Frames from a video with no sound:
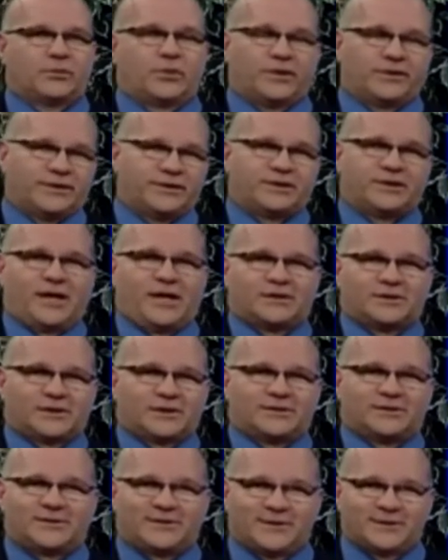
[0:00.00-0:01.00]
well, the judge
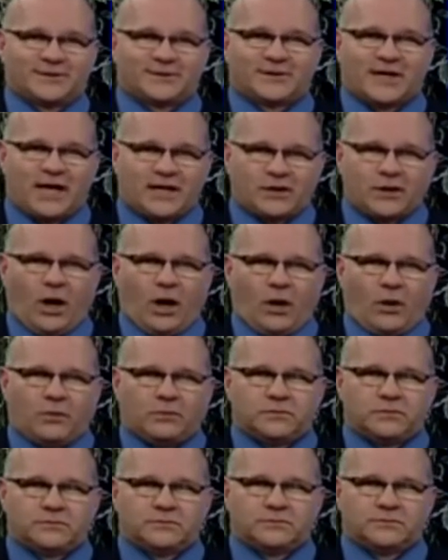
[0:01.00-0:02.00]
could still say no.
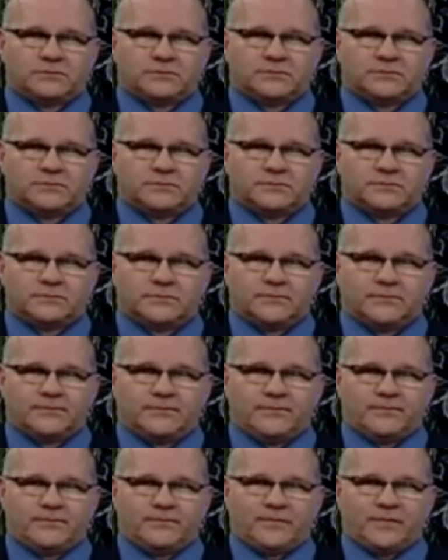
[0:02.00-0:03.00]

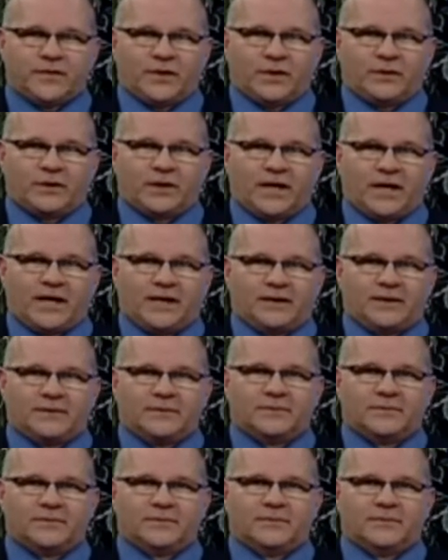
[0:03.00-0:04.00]
Okay,